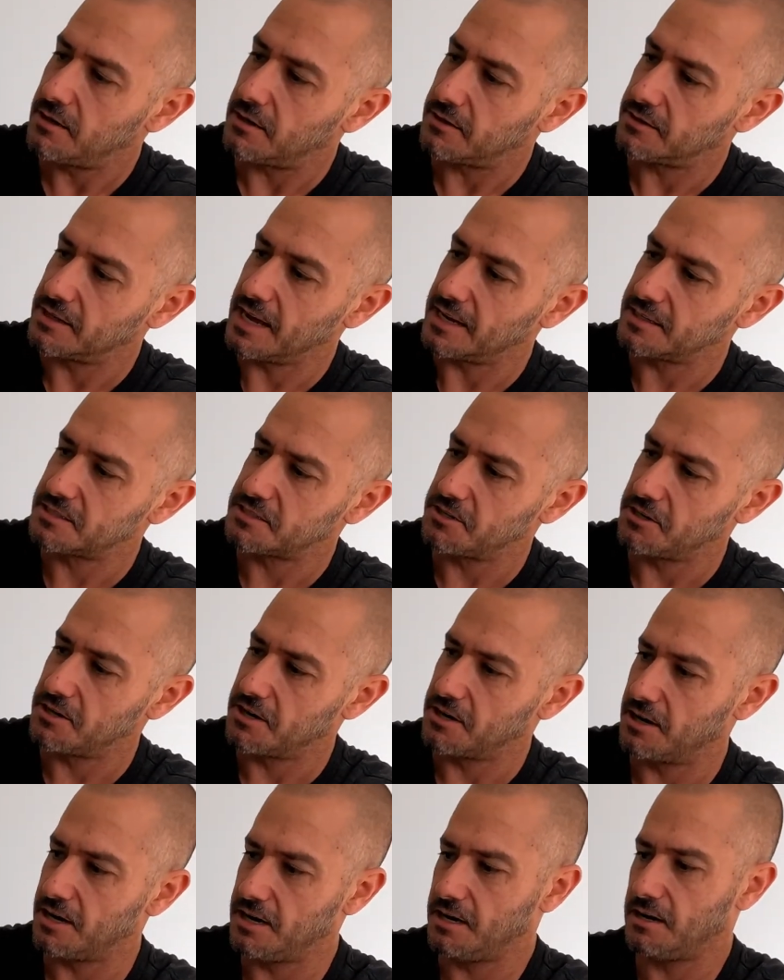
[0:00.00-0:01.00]
the
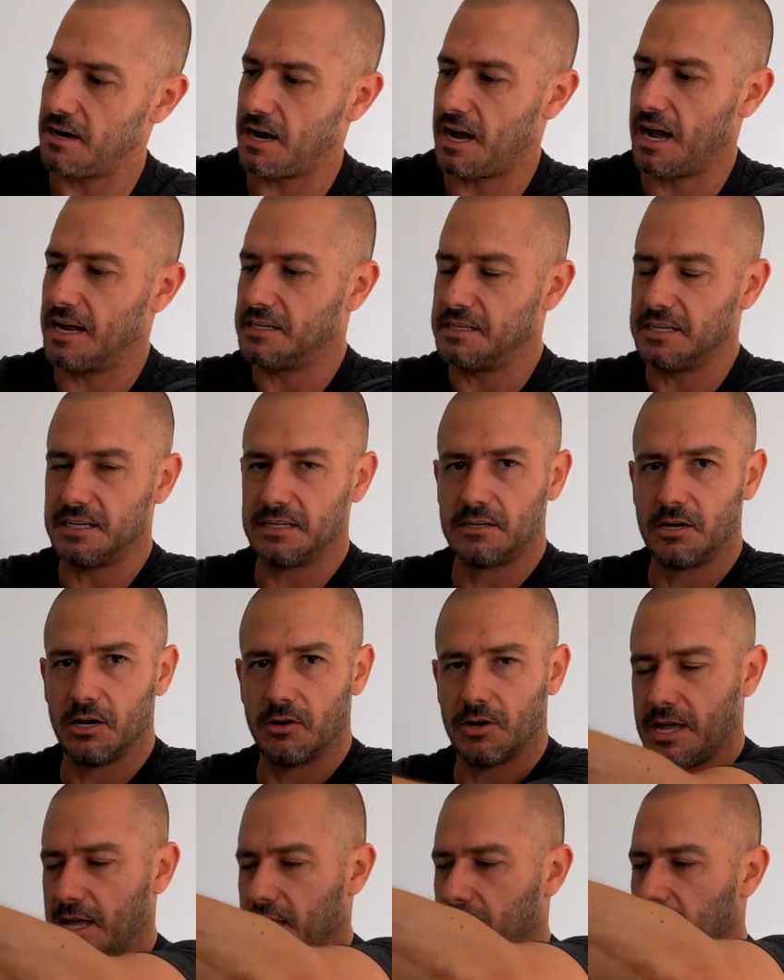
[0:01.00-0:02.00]
exterior here, I did
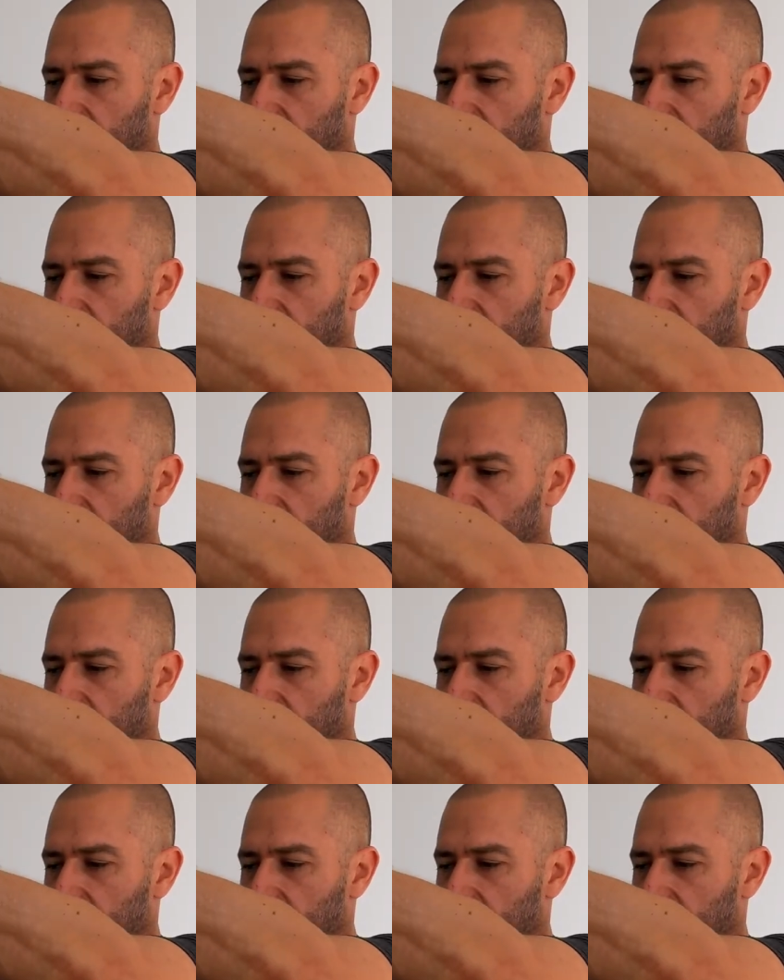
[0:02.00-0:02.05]
go ahead